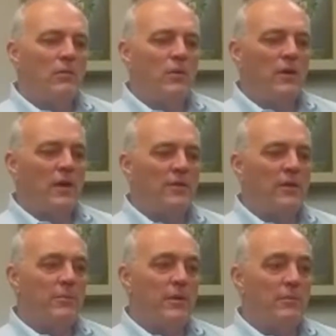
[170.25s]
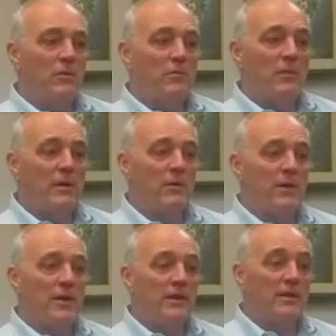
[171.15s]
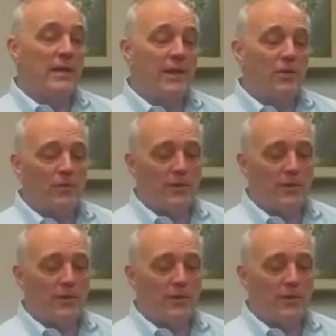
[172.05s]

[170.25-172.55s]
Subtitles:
Well, I think people are marrying later